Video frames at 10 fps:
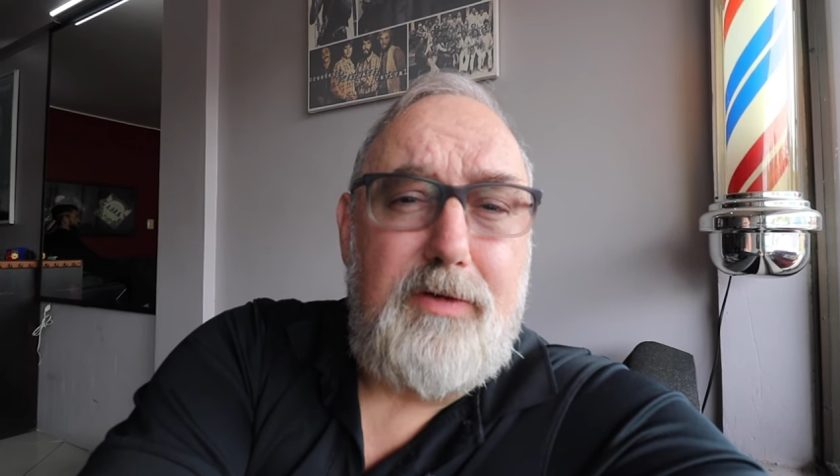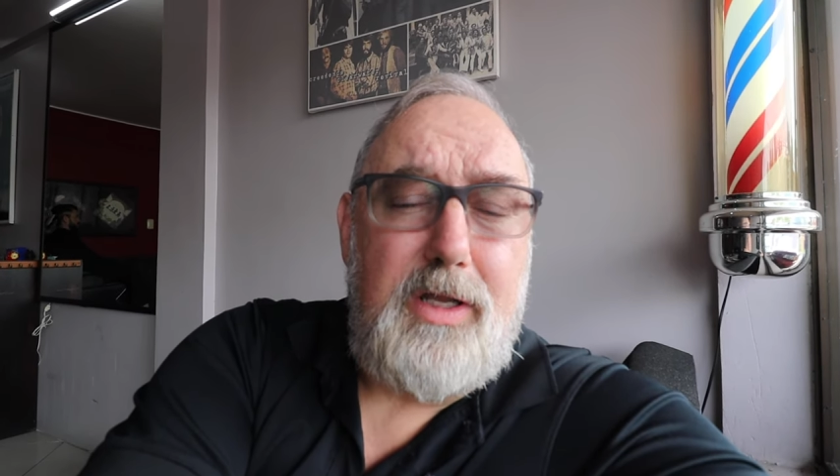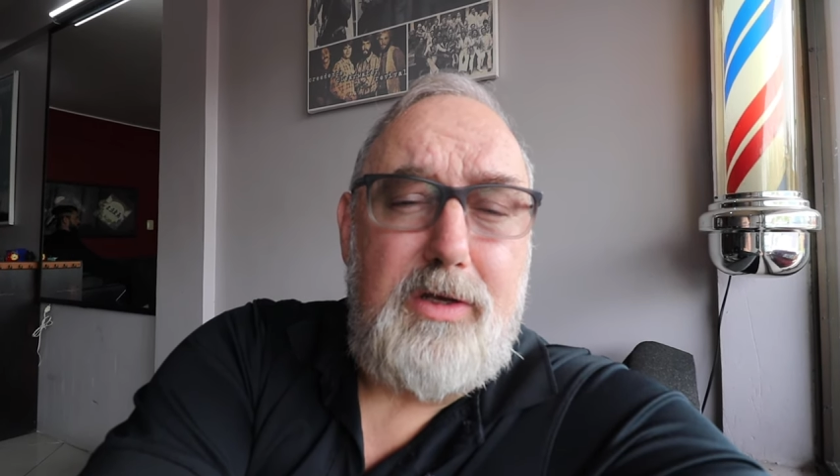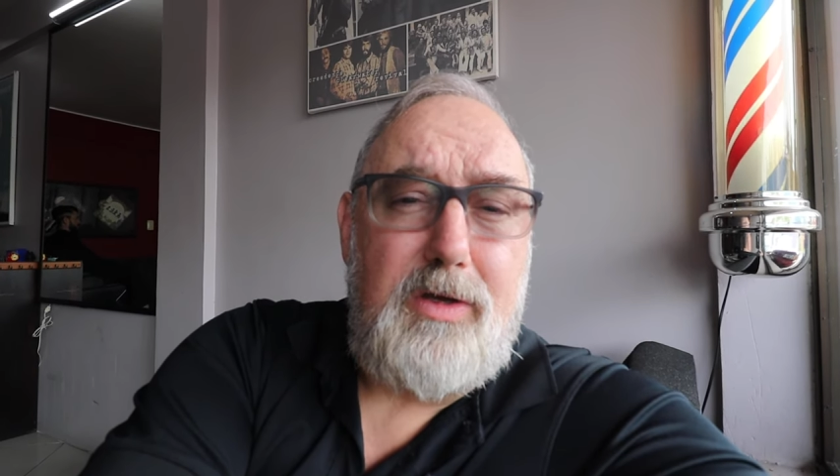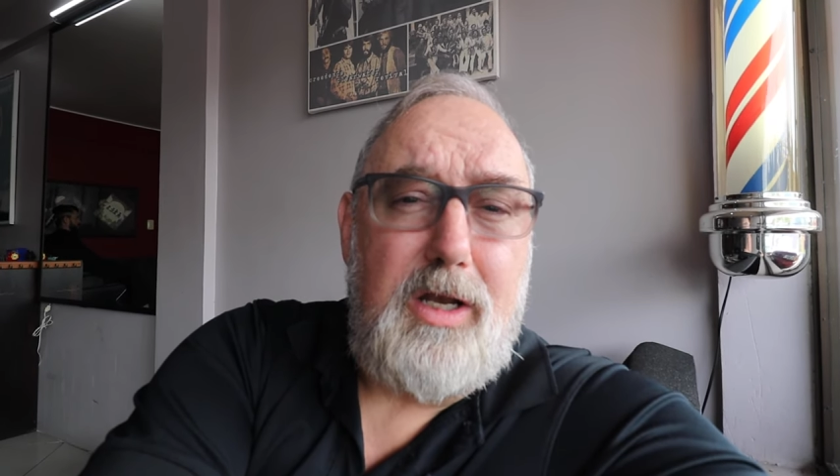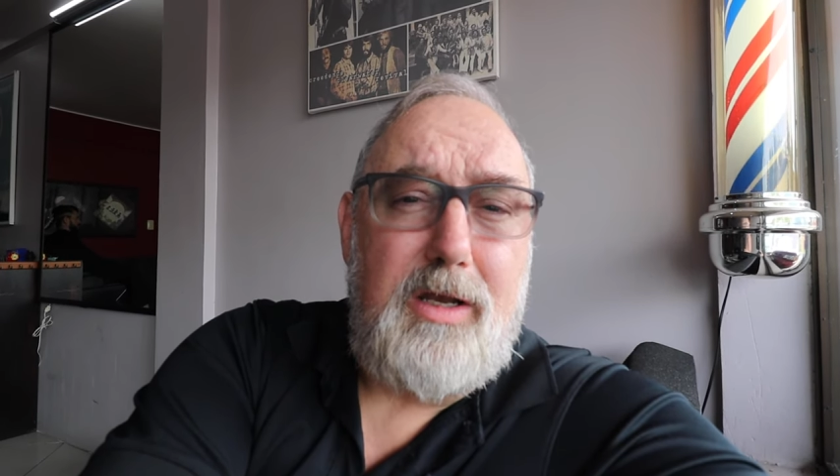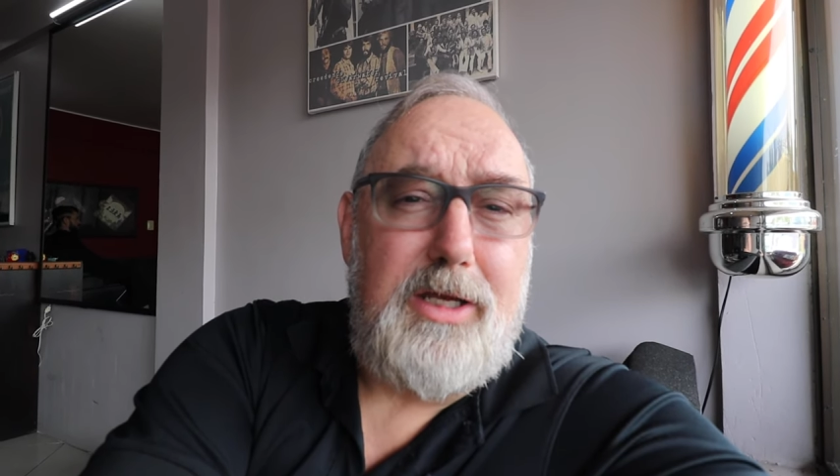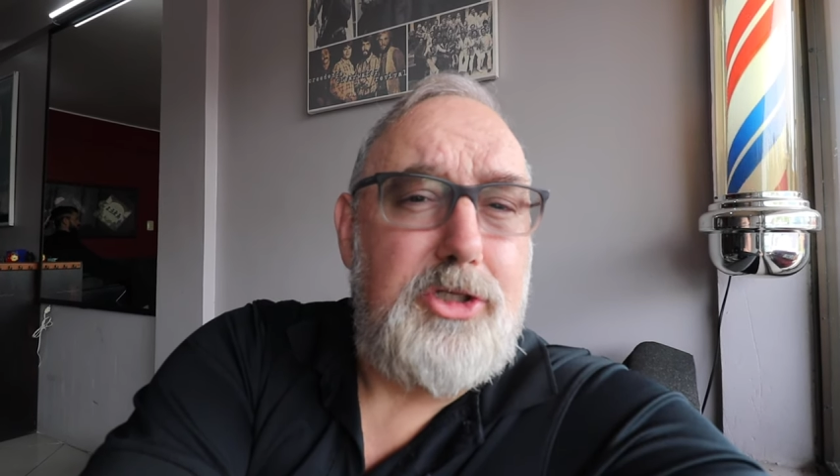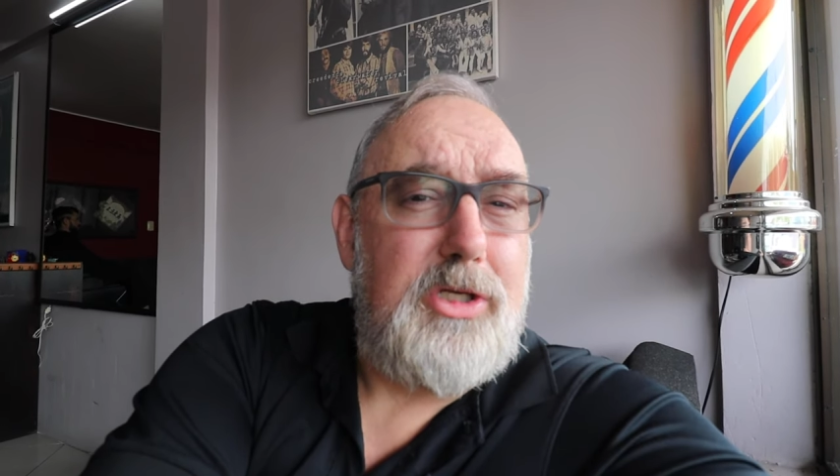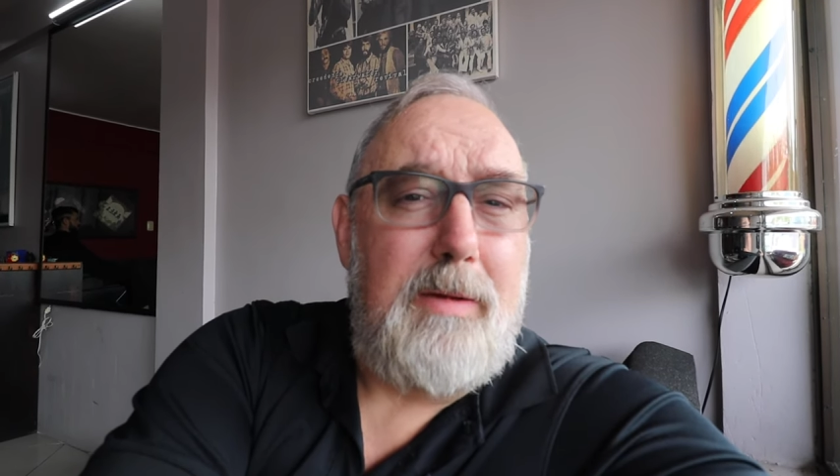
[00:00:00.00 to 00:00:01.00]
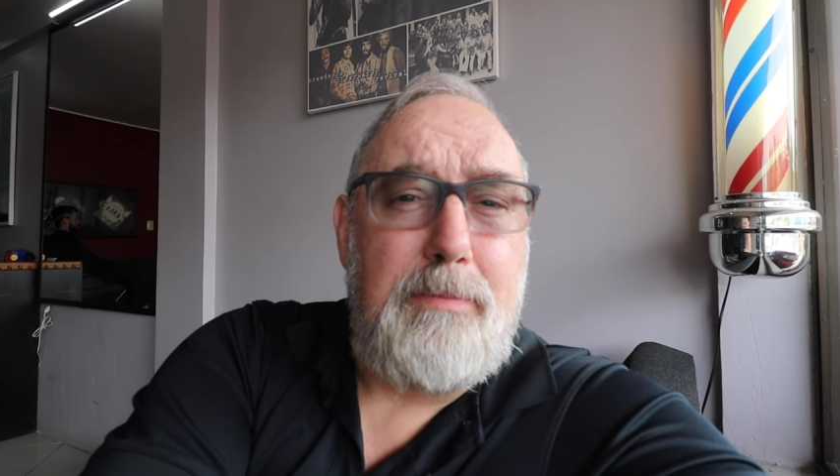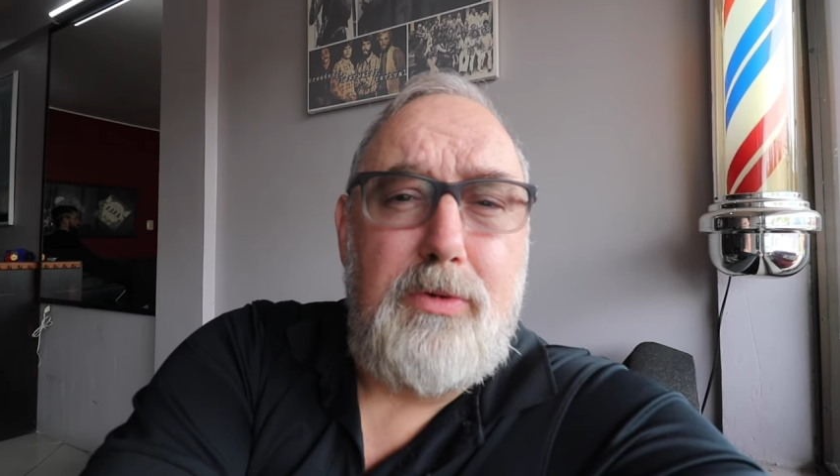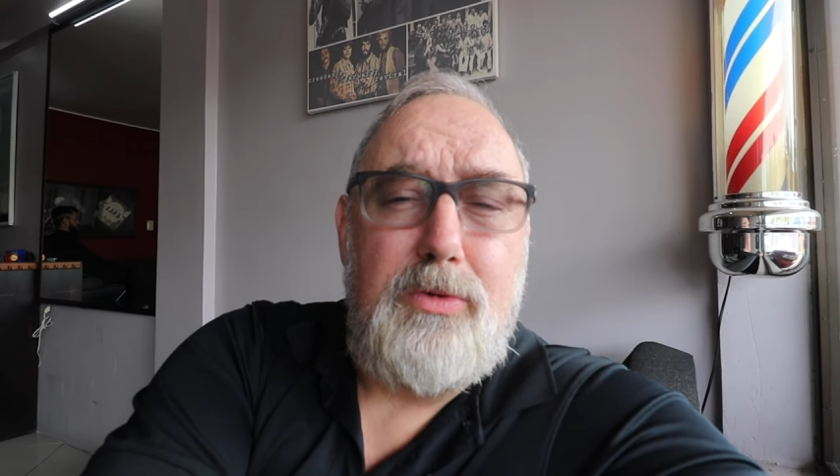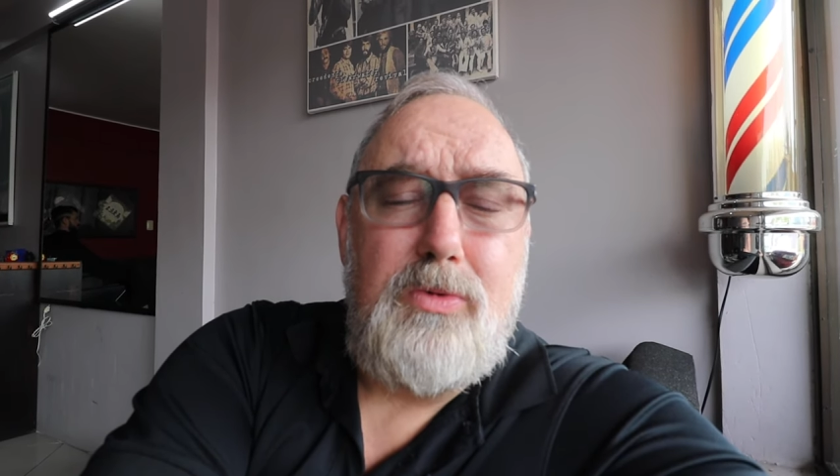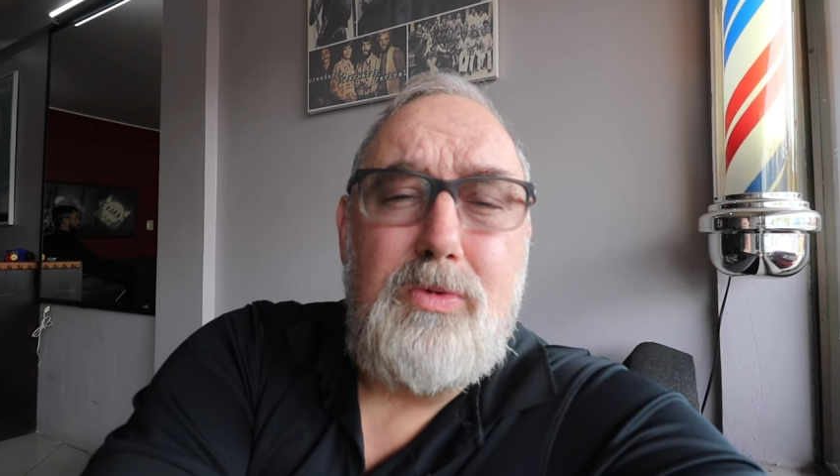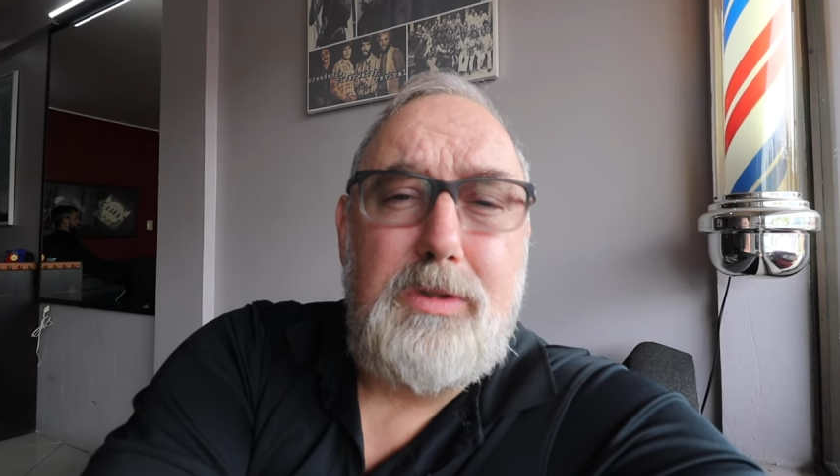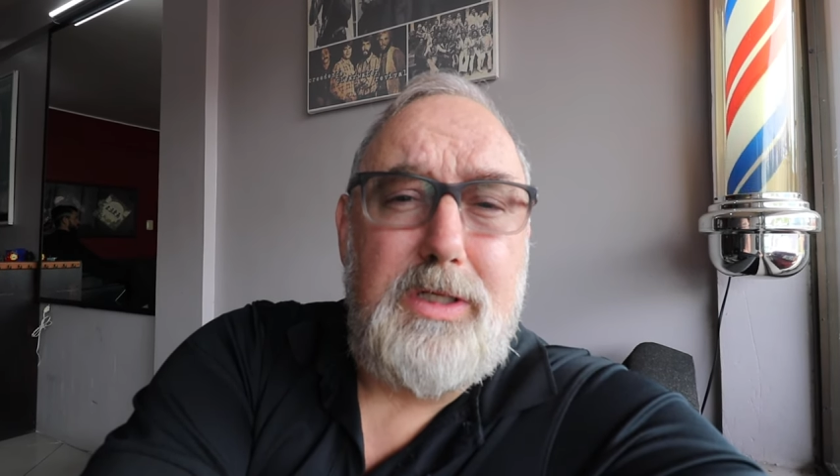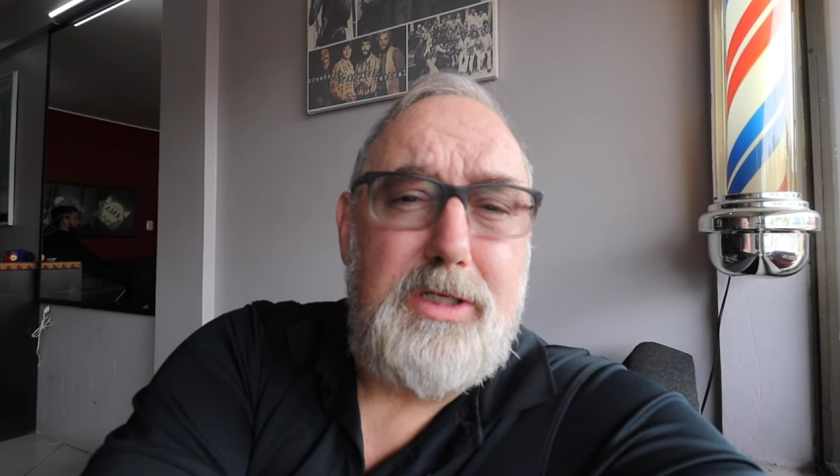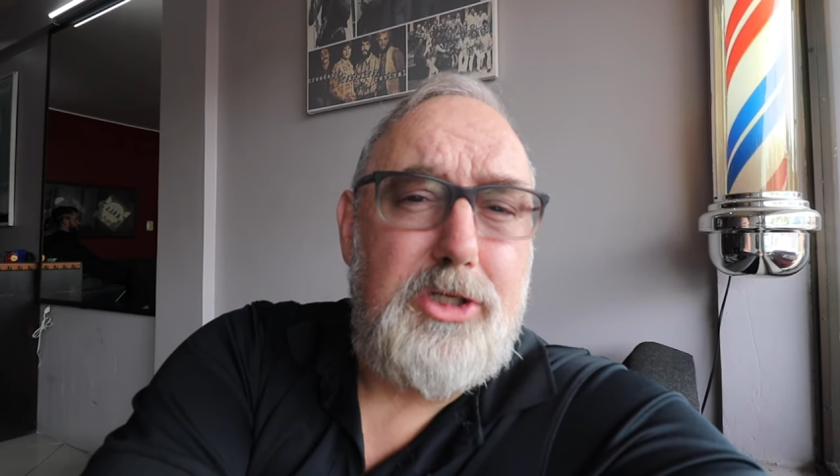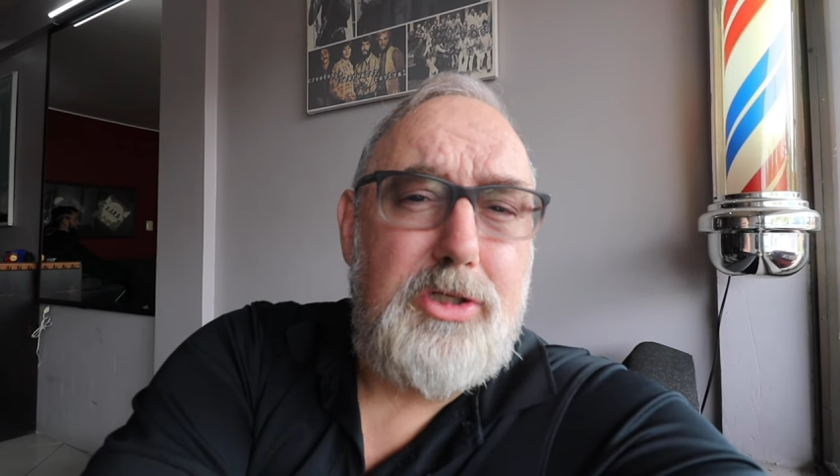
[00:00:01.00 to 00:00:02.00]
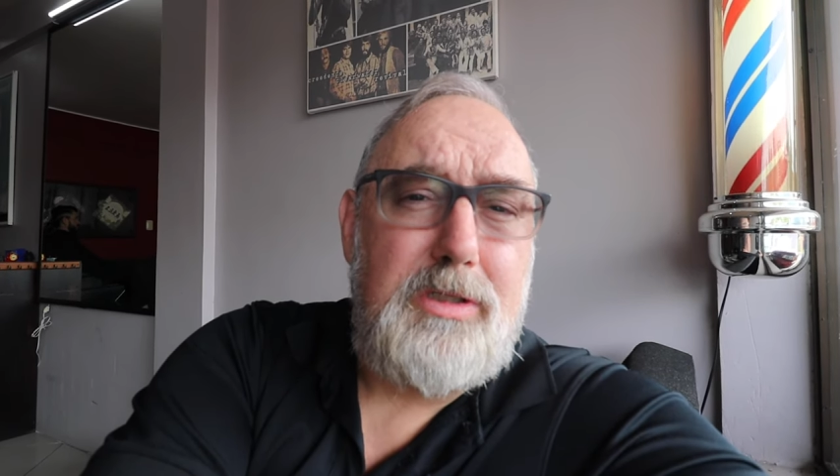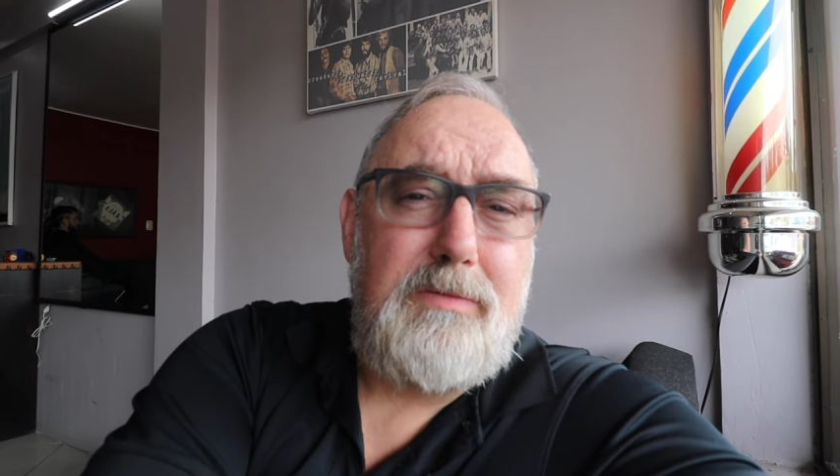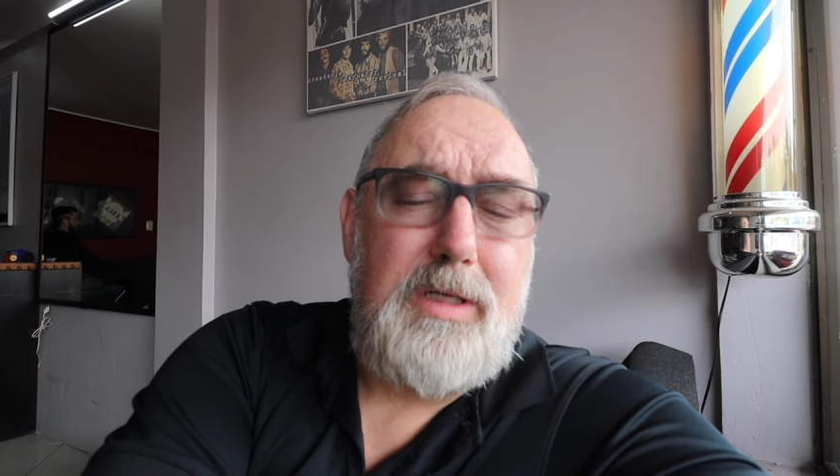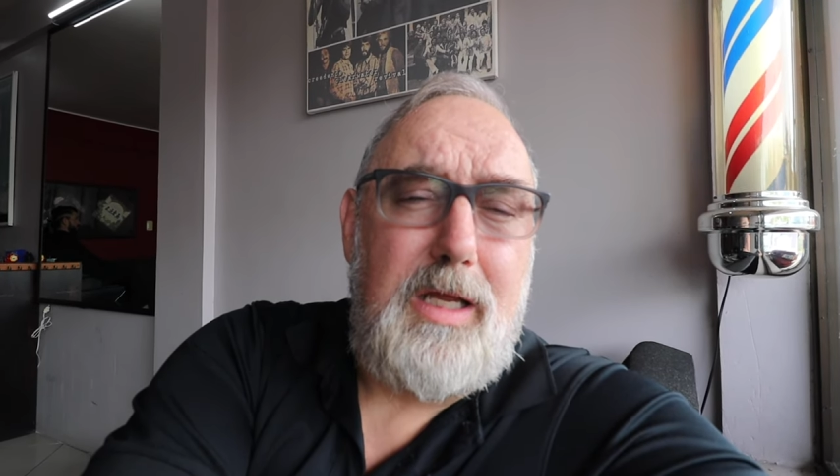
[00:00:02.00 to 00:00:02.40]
and then you get a nice shampoo, condition,